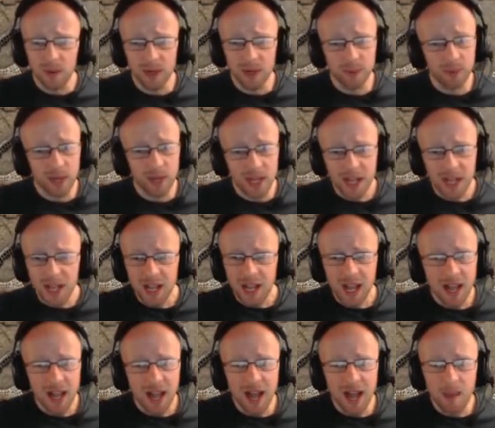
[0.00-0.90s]
we're,
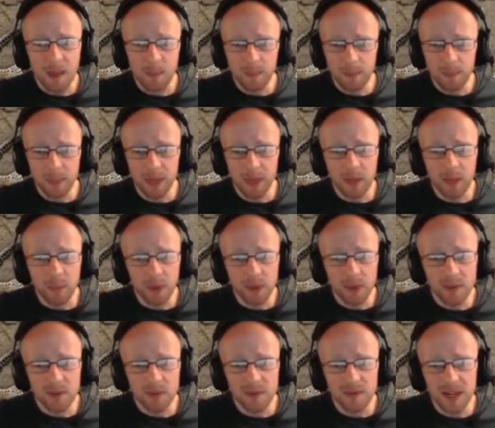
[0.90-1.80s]
our
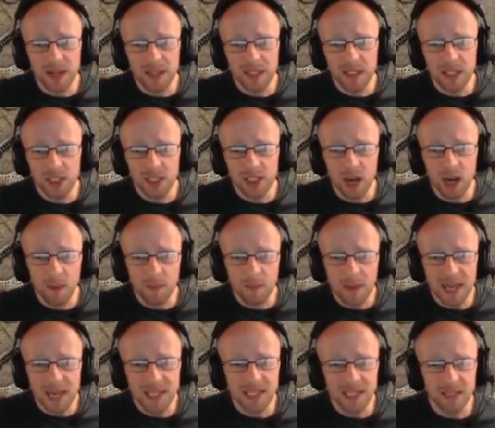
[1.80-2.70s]
points of advantage are
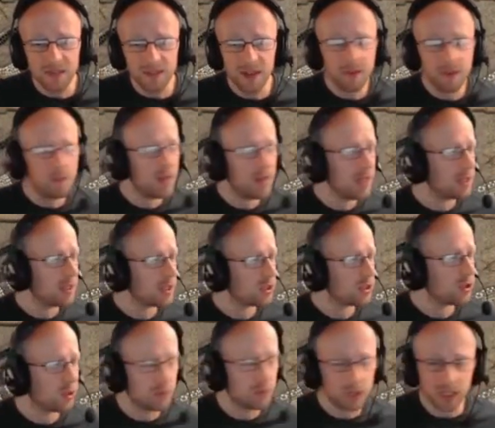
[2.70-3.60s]
massive. Him being
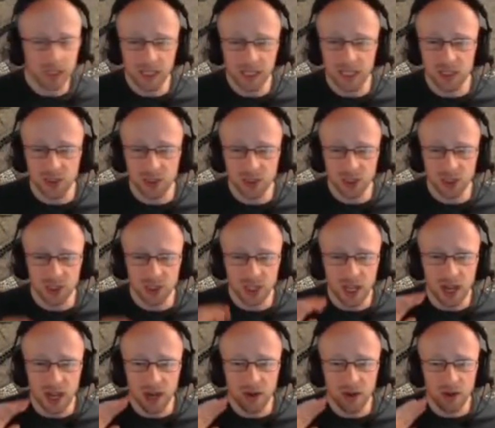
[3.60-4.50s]
disrupted is just
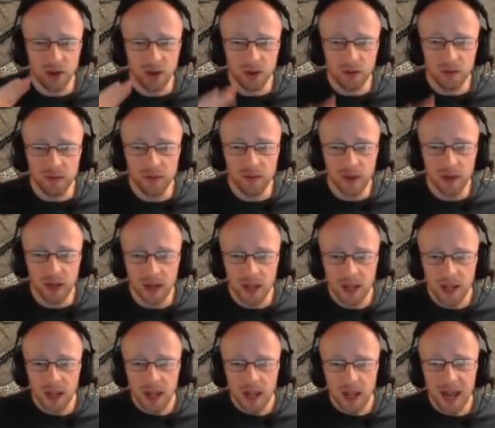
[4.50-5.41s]
another
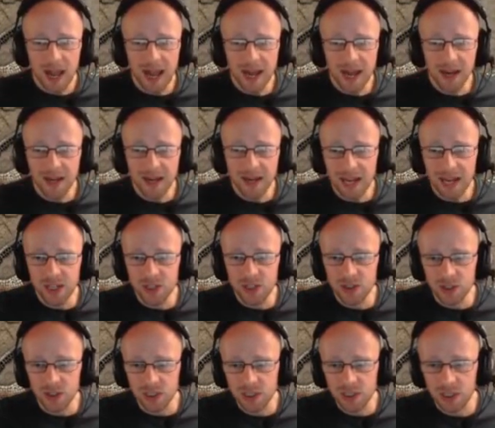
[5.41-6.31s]
added
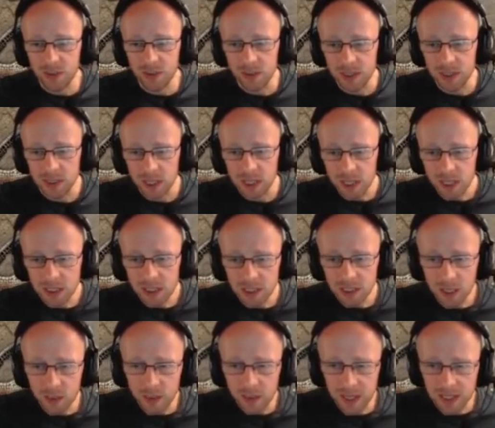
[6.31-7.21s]
extra to us.
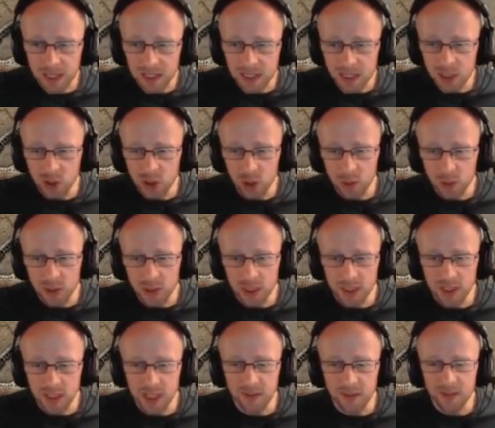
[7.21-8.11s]
So his
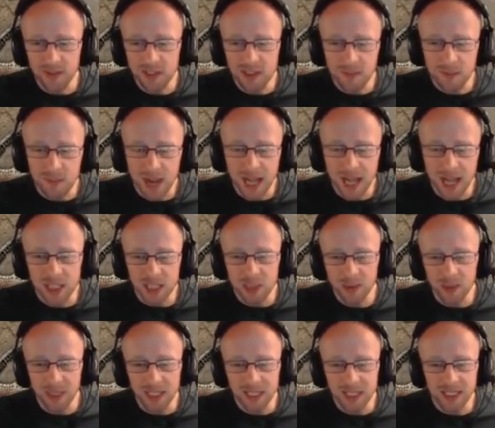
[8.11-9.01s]
disruption is given us a minus
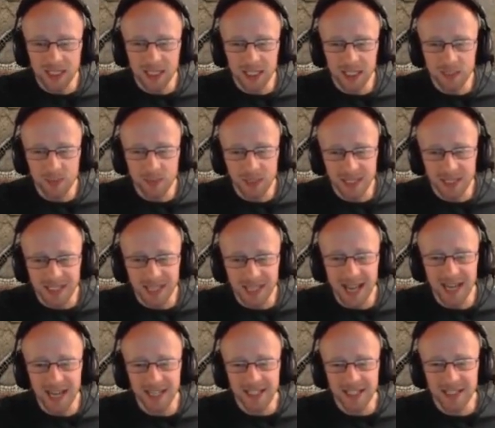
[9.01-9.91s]

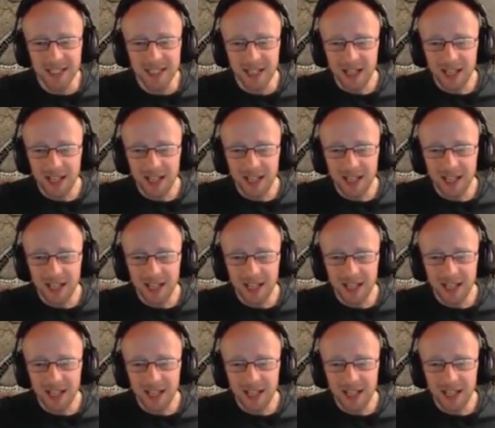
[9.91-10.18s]
26%